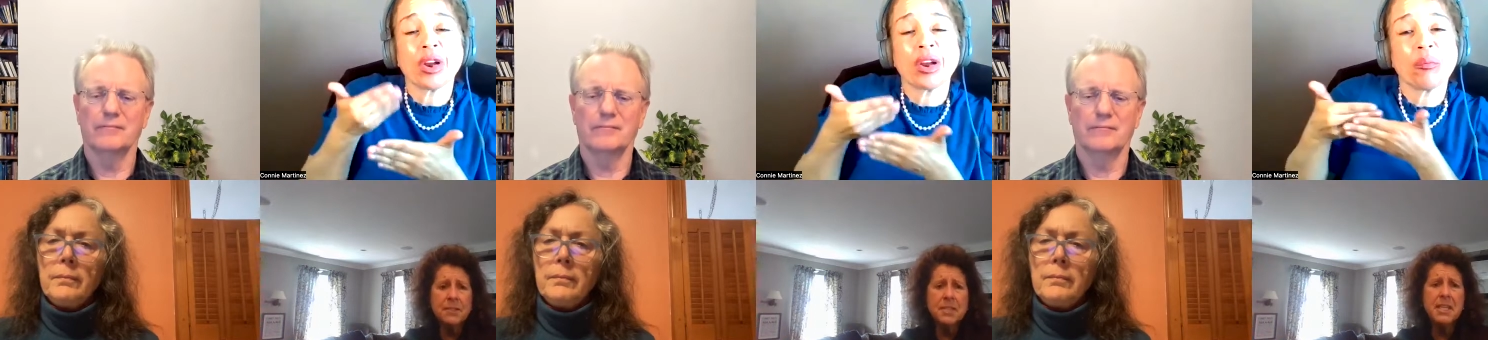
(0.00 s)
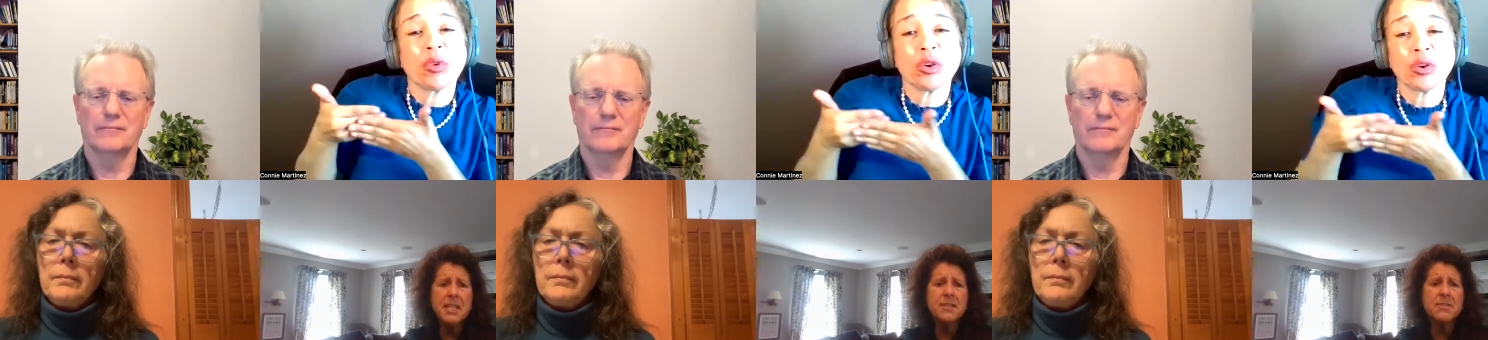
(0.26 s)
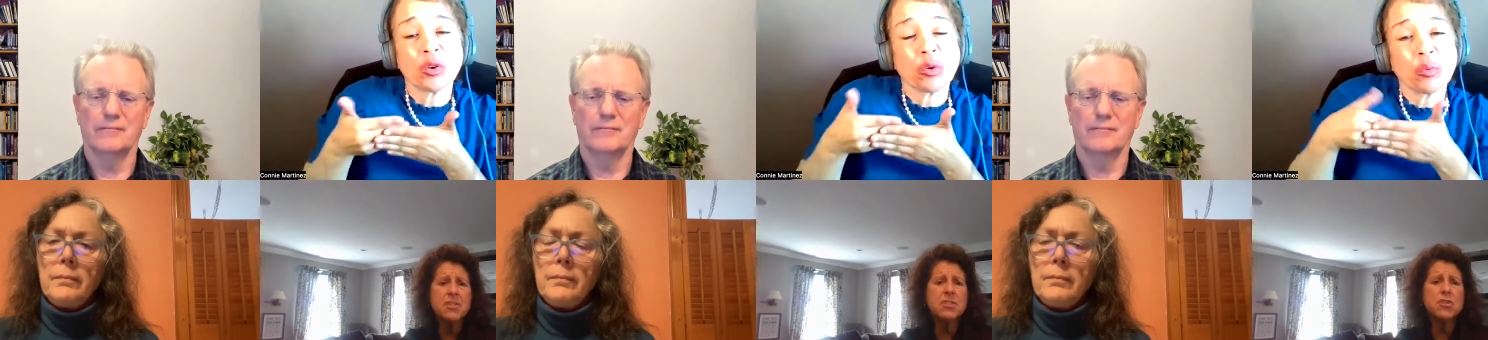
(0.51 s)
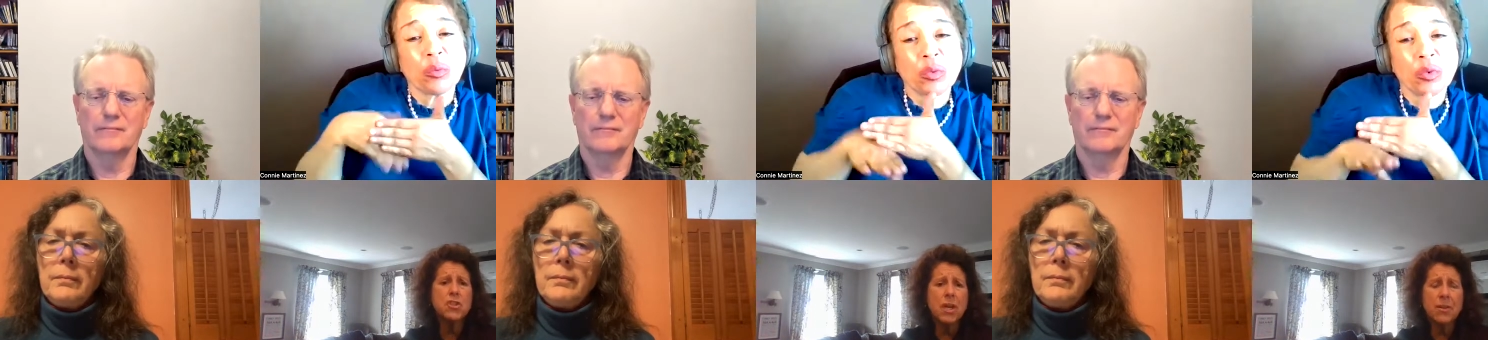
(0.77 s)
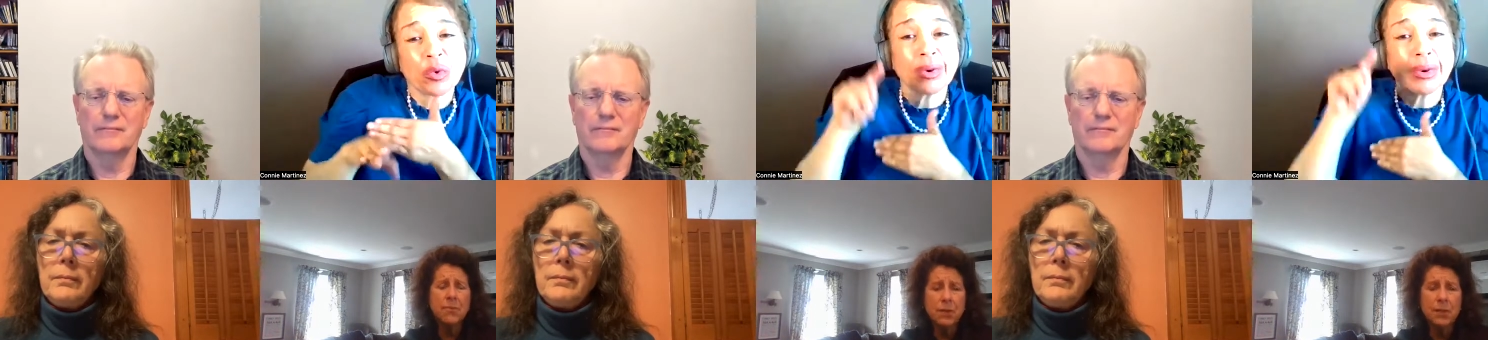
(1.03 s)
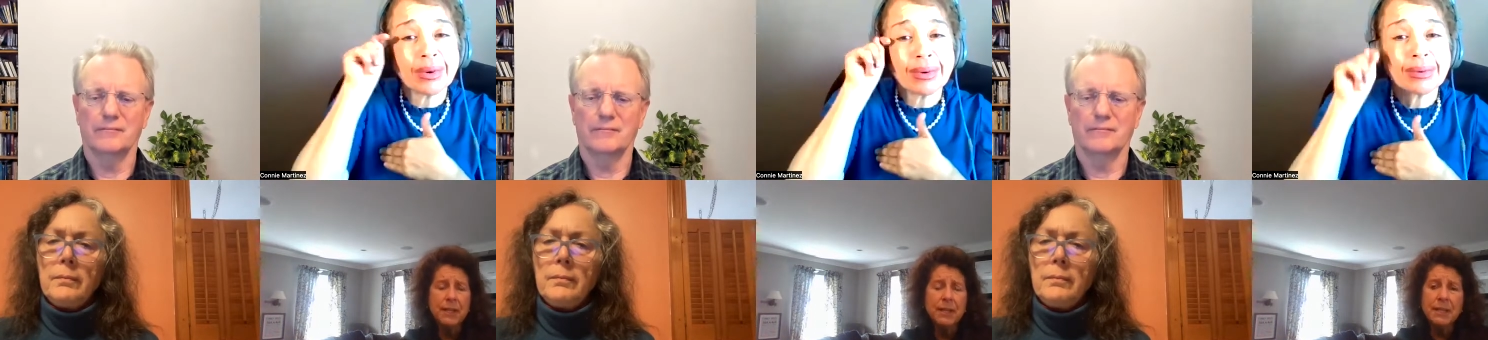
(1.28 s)
Speaker 1: teens in
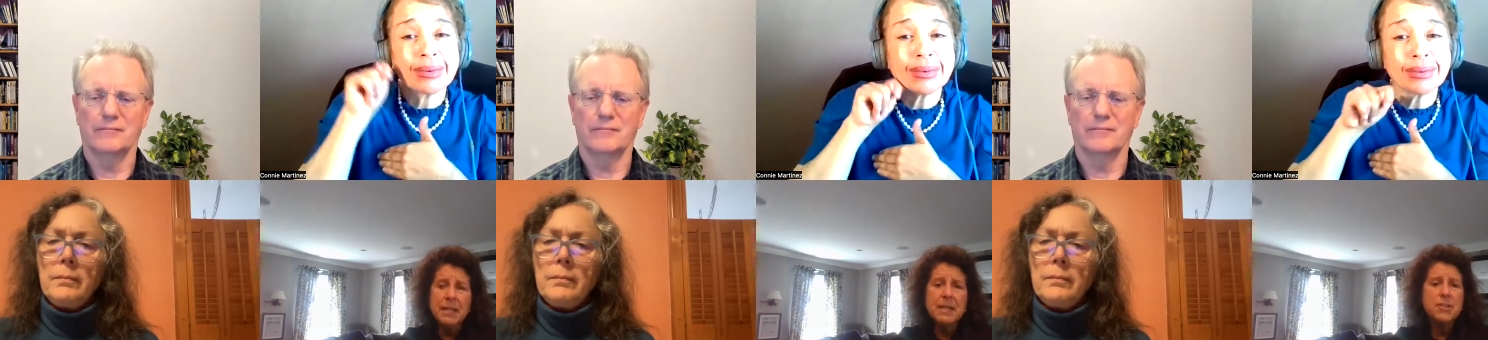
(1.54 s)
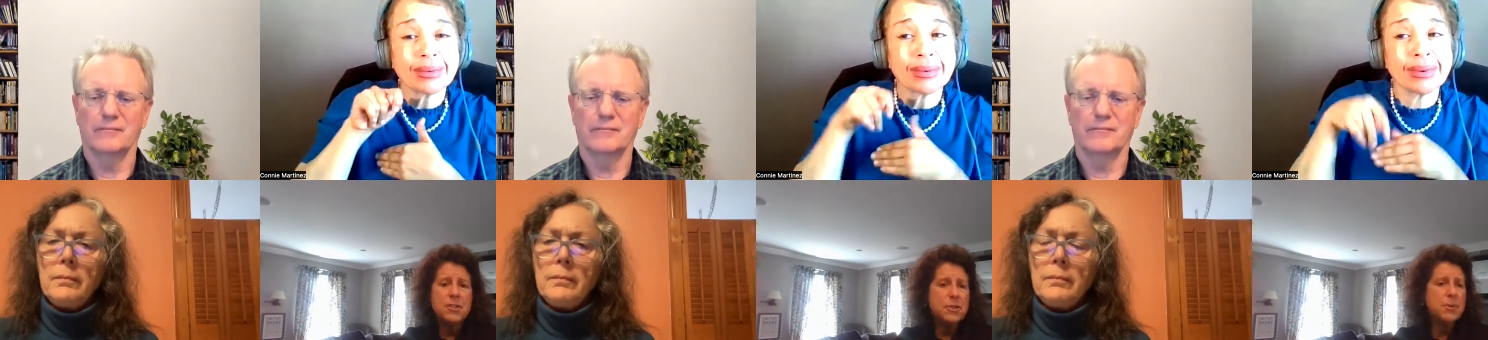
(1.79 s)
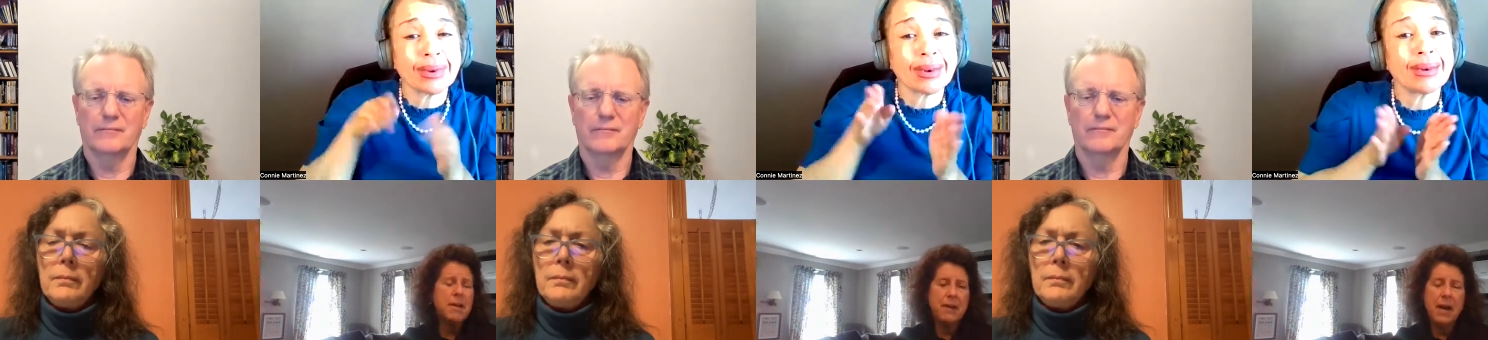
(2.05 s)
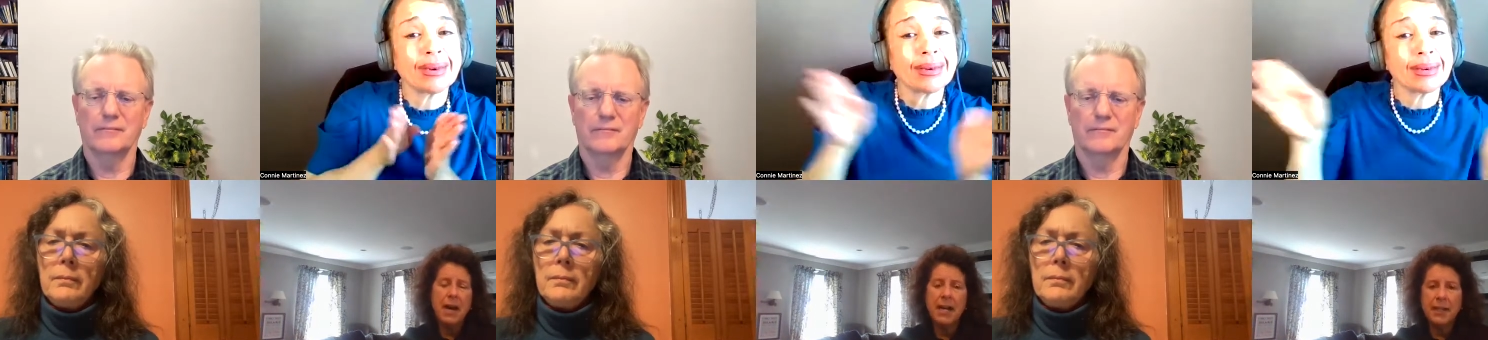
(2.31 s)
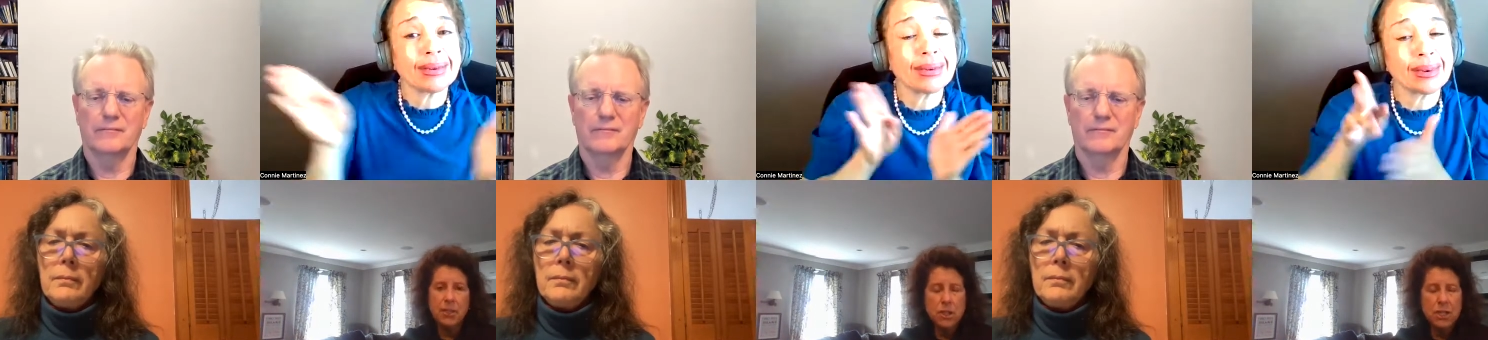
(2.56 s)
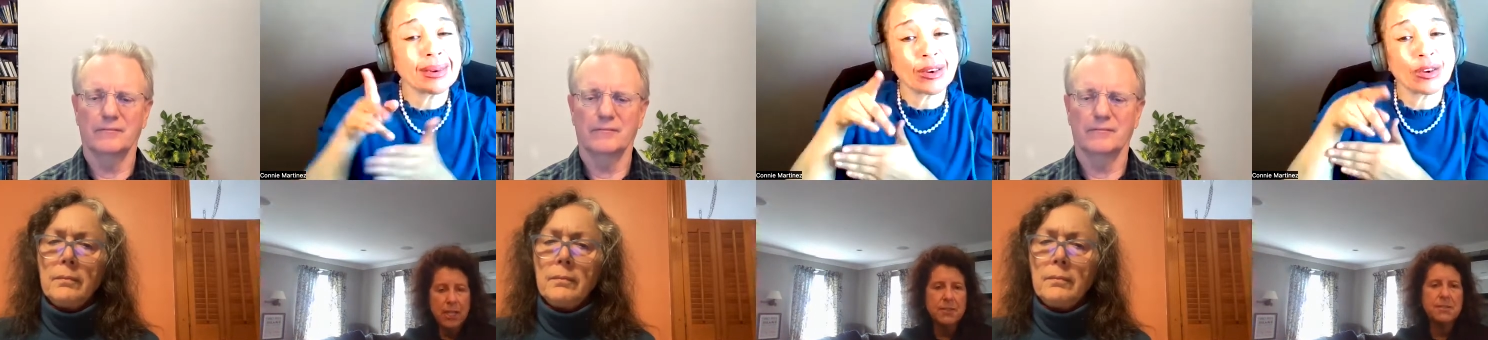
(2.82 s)
general do have a higher
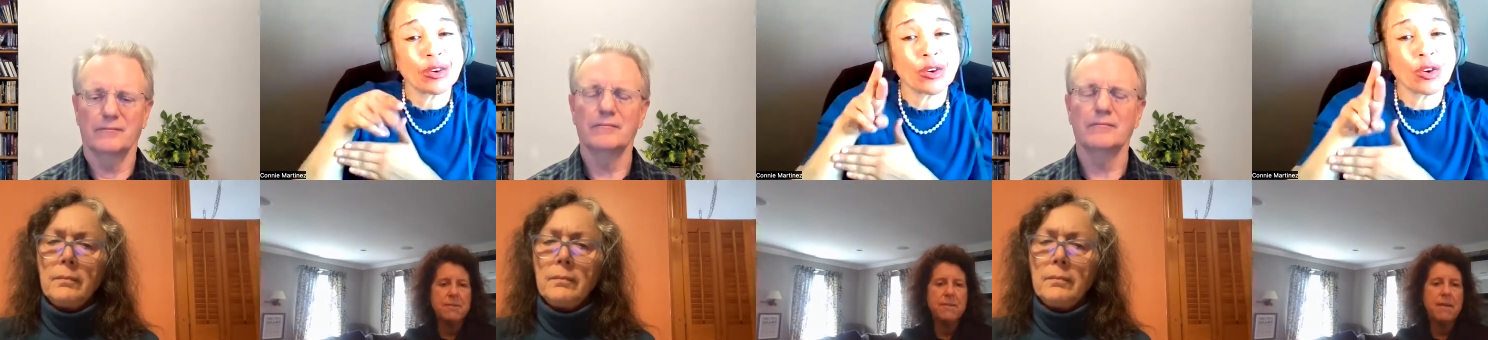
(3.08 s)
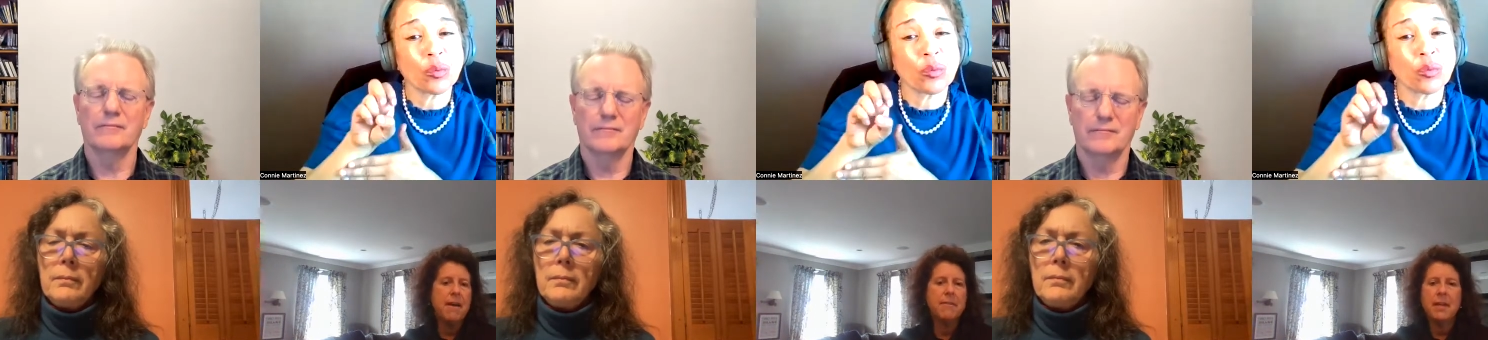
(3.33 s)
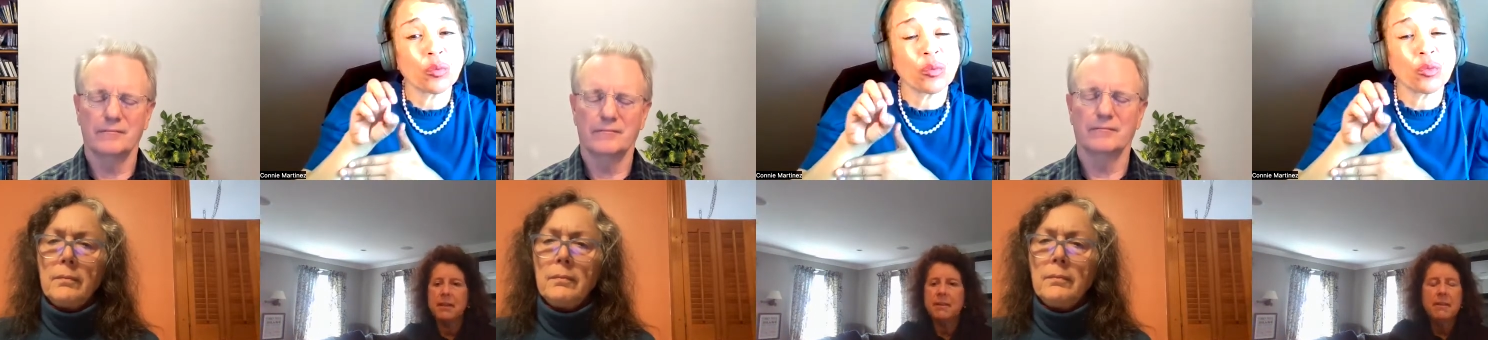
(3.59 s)
chance of having